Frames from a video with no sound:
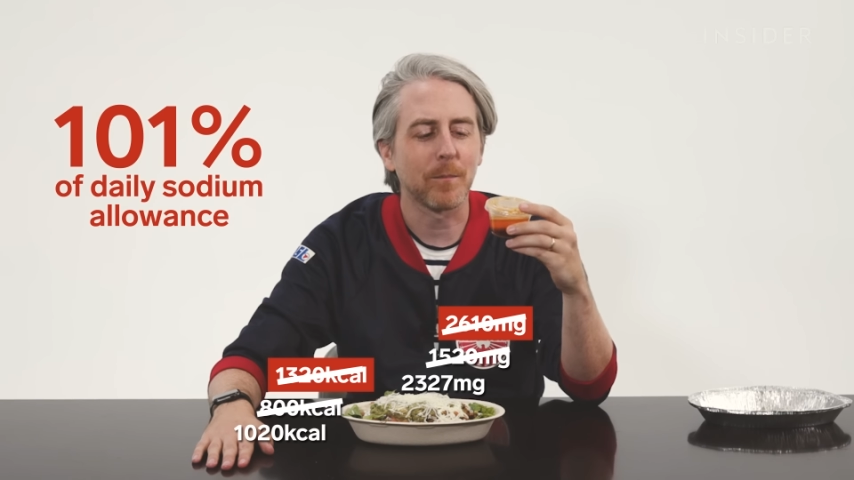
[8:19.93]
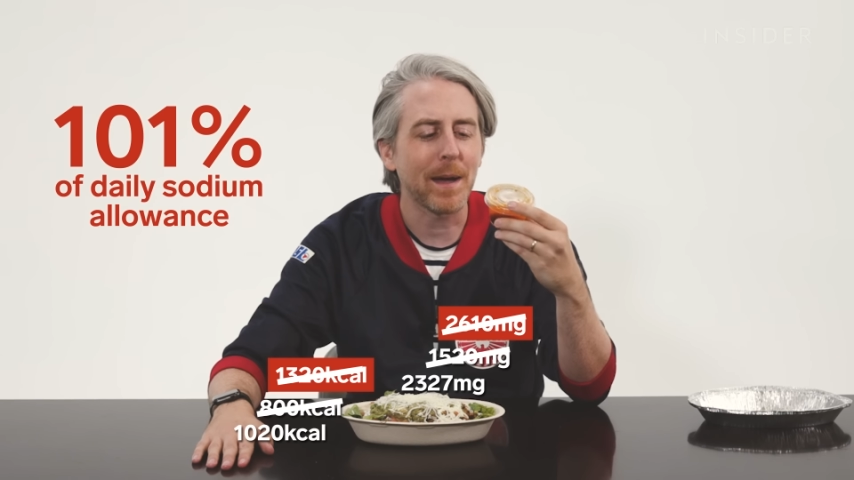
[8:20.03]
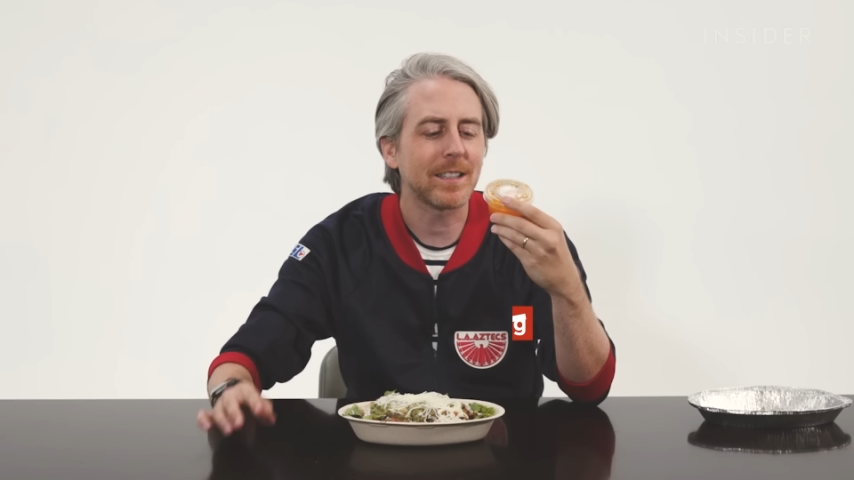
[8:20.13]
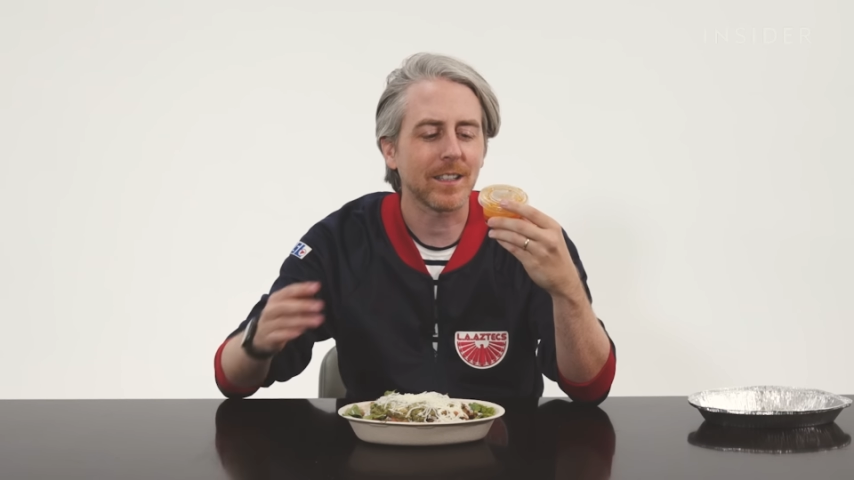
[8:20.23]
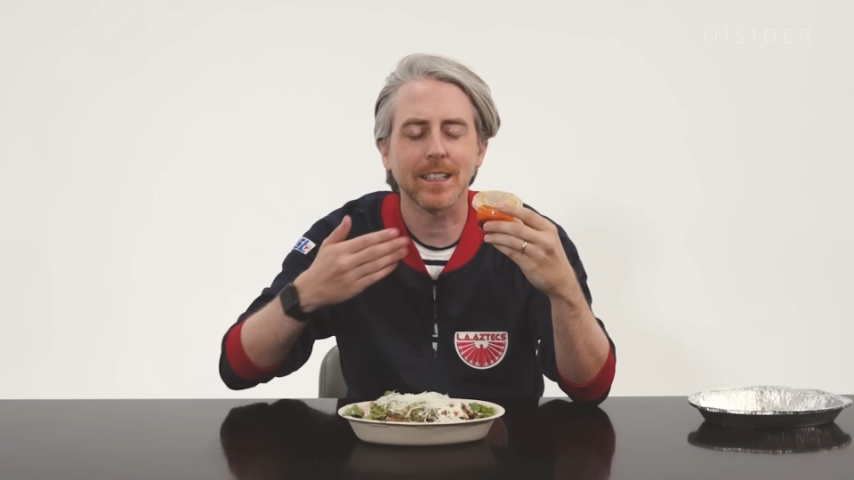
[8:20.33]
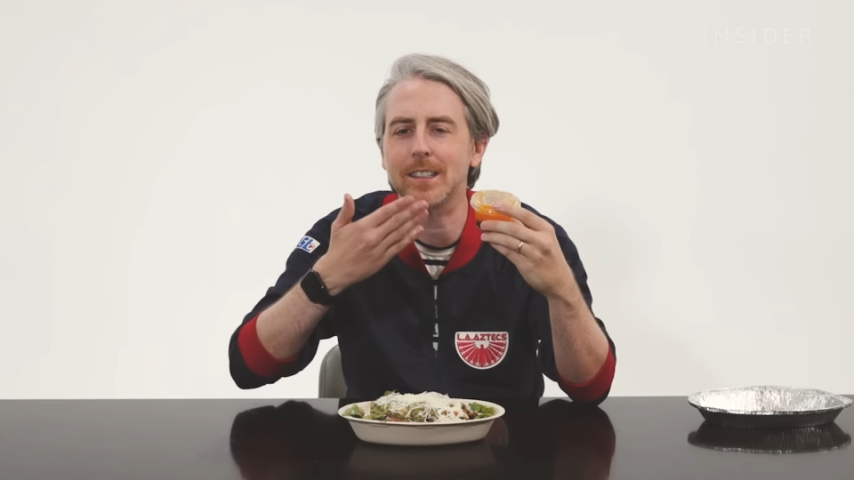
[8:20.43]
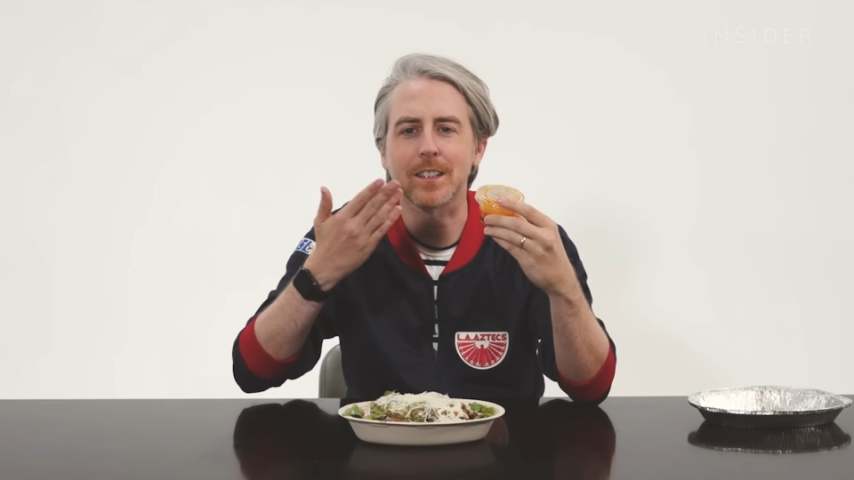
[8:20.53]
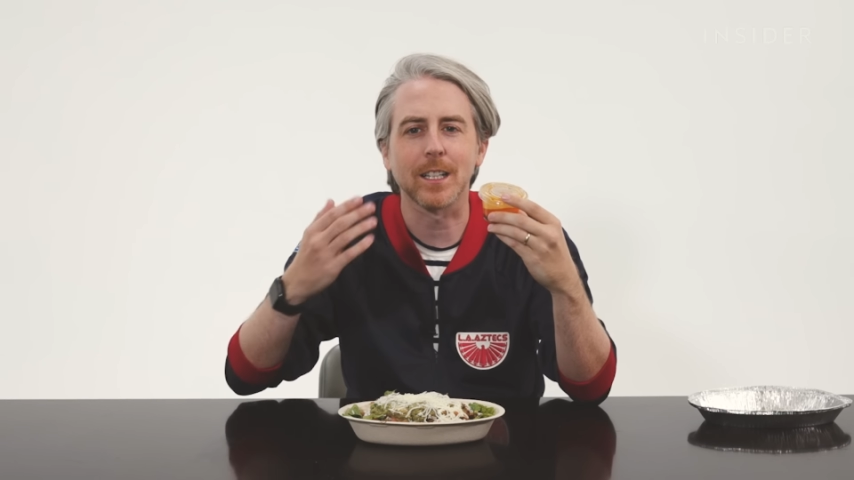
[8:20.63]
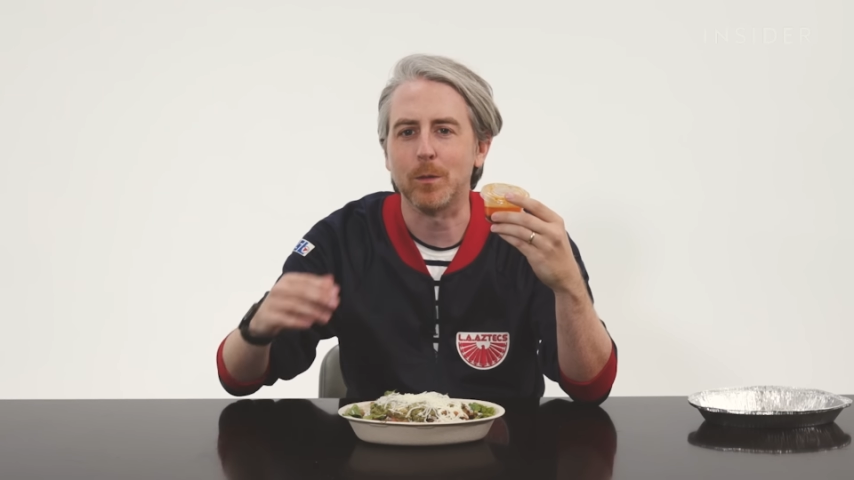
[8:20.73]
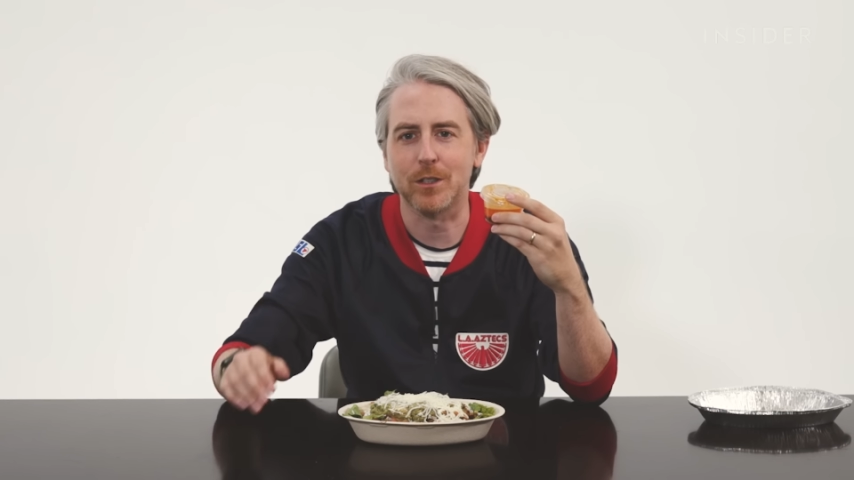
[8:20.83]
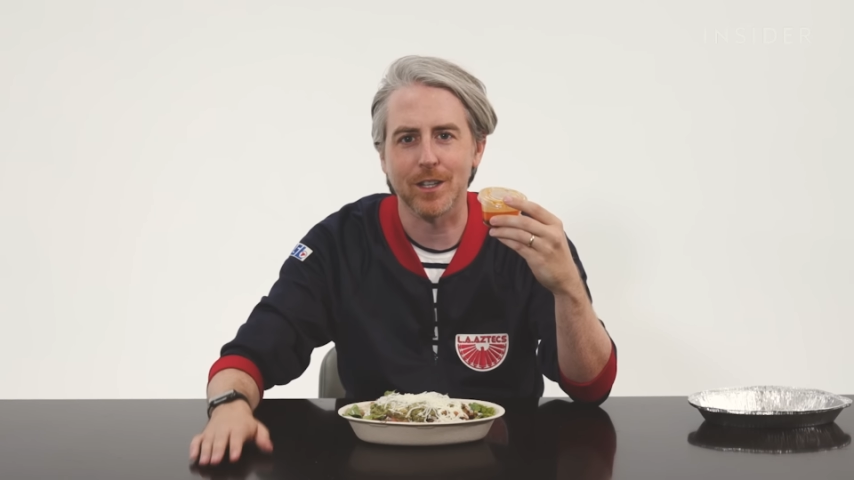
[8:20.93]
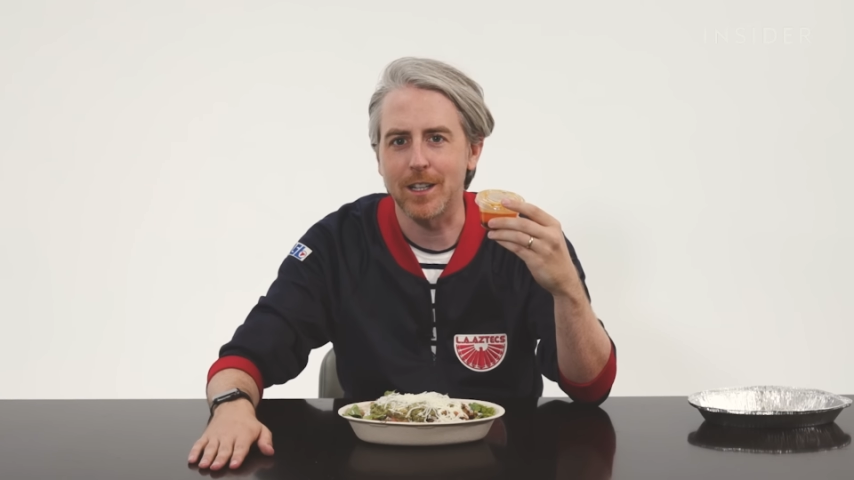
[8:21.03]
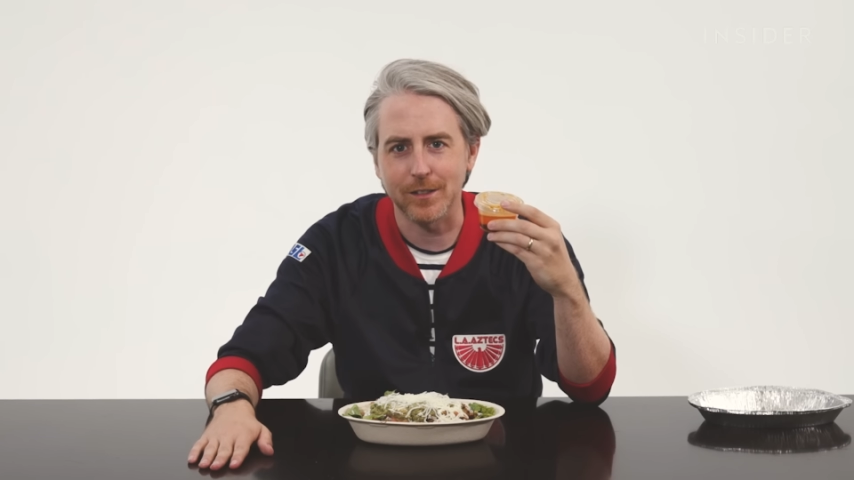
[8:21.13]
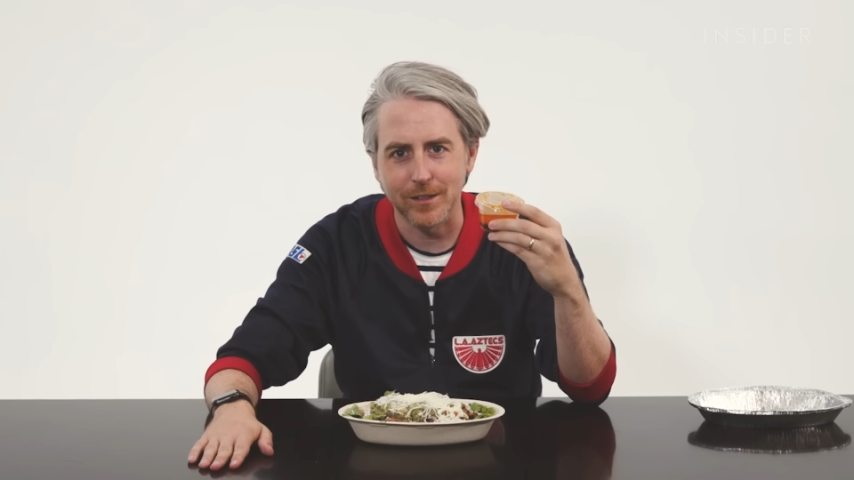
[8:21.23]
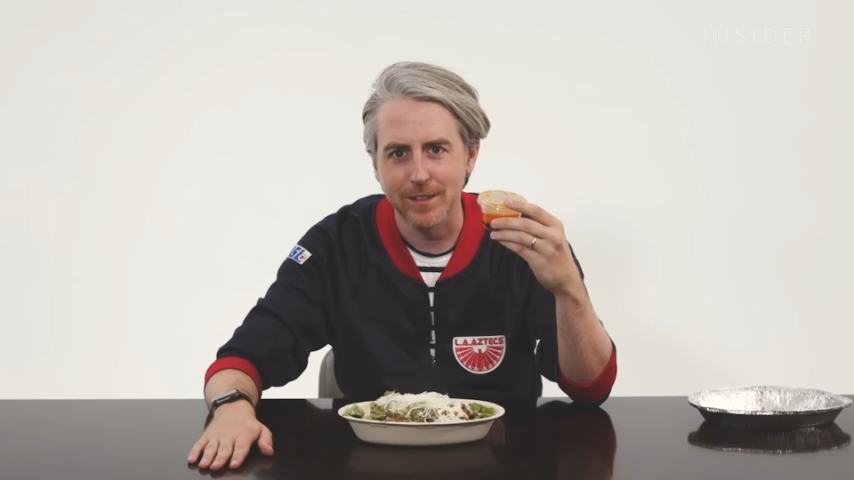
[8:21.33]
Basically, it's liquid
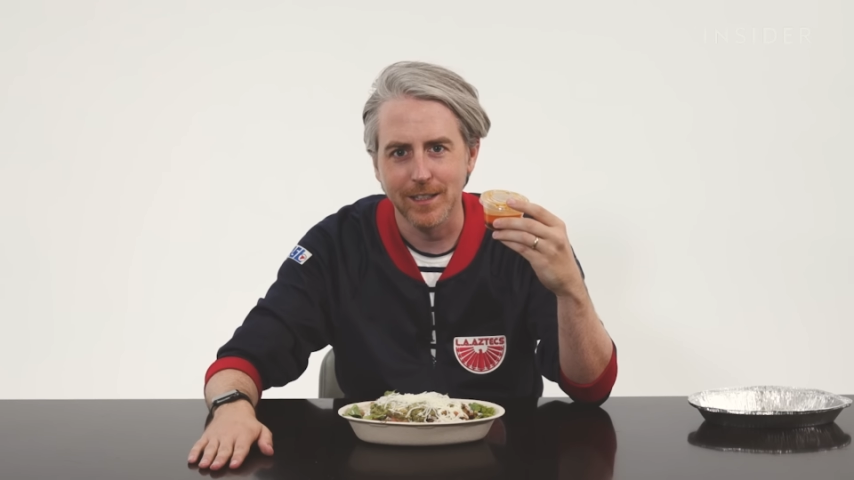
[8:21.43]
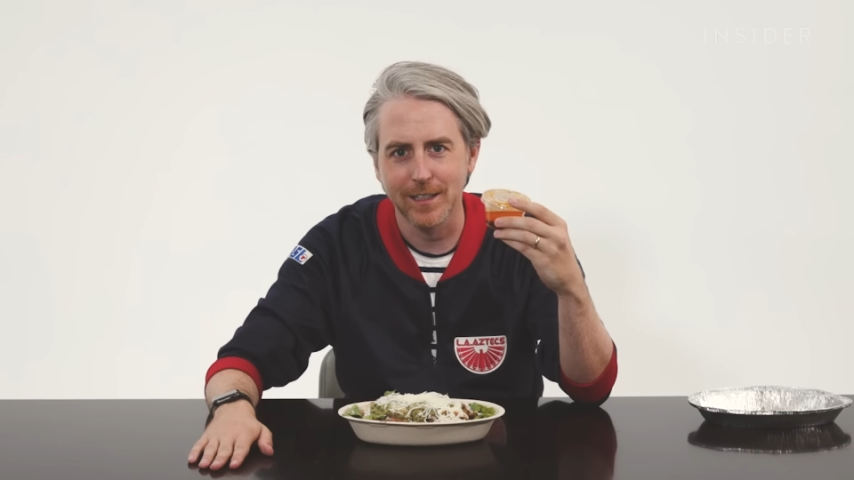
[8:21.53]
salt.